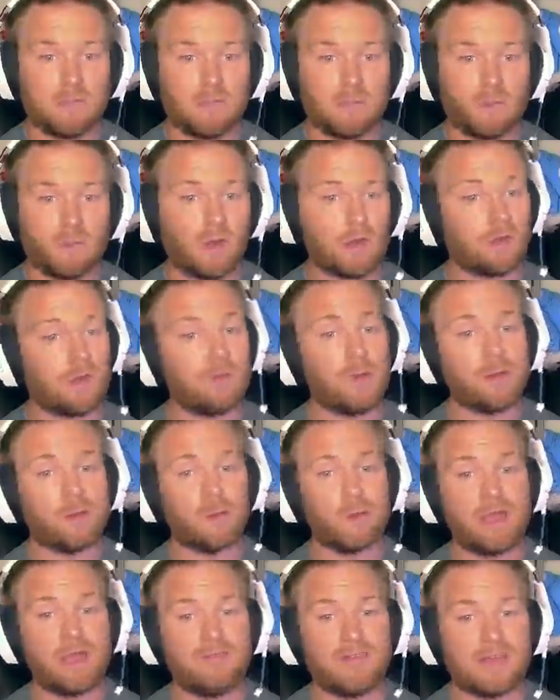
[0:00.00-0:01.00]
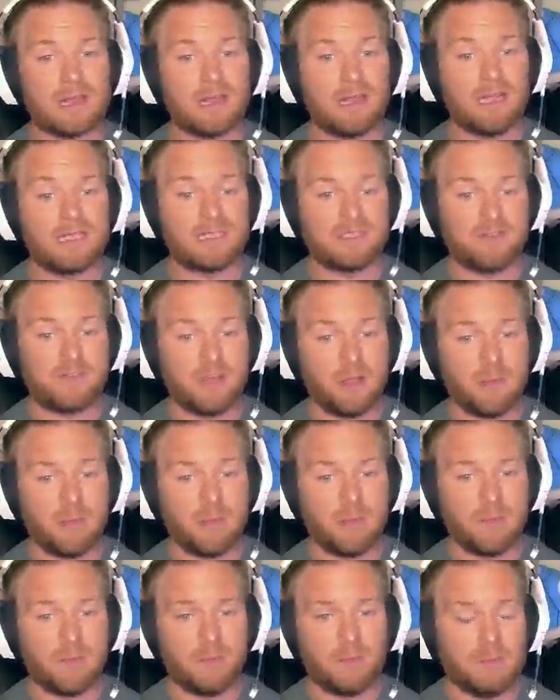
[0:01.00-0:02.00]
We gotta remember we have that cleanse
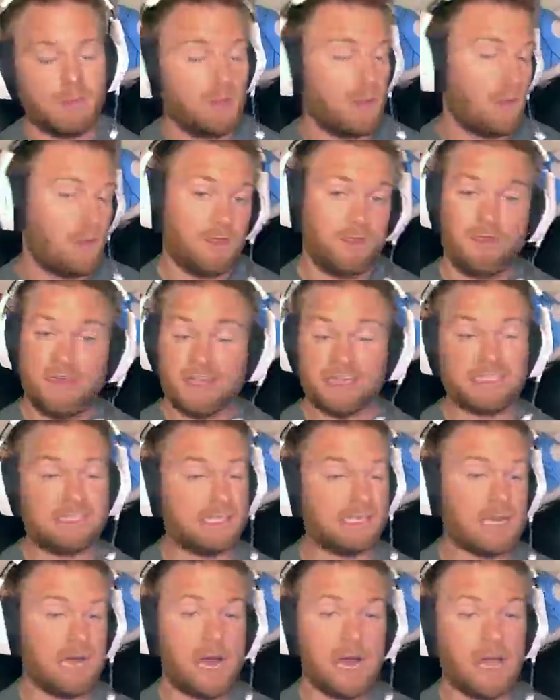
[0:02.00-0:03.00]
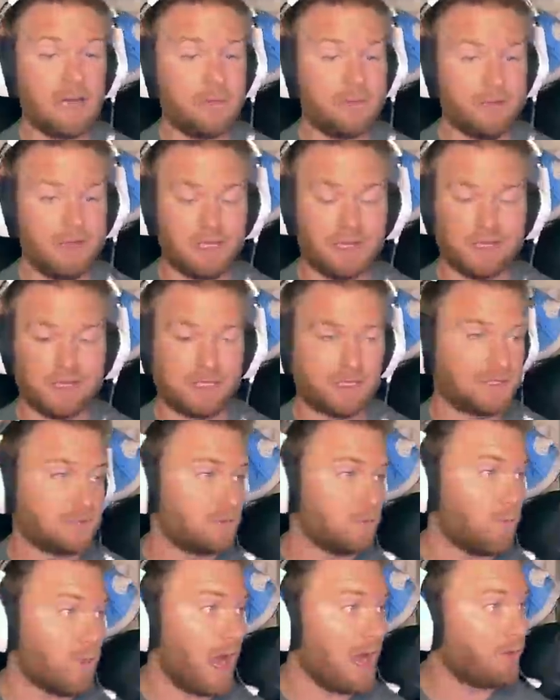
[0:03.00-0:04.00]
available. They see 9, because
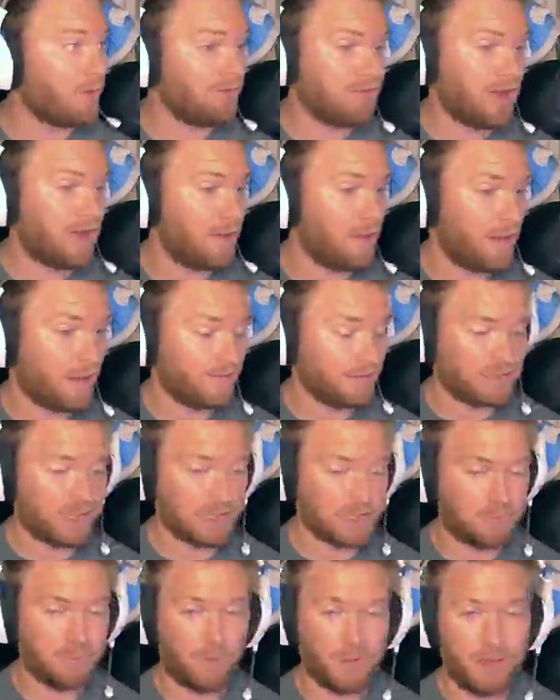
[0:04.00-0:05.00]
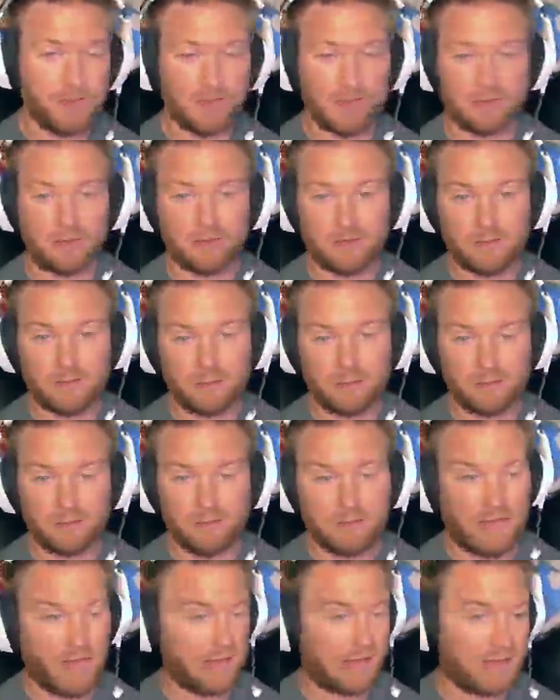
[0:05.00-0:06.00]
why would Venom ever touch point in
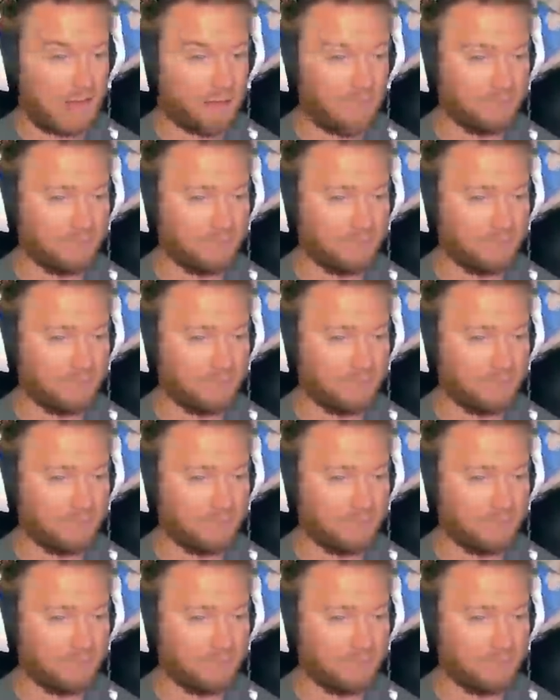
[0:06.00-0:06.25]
that game?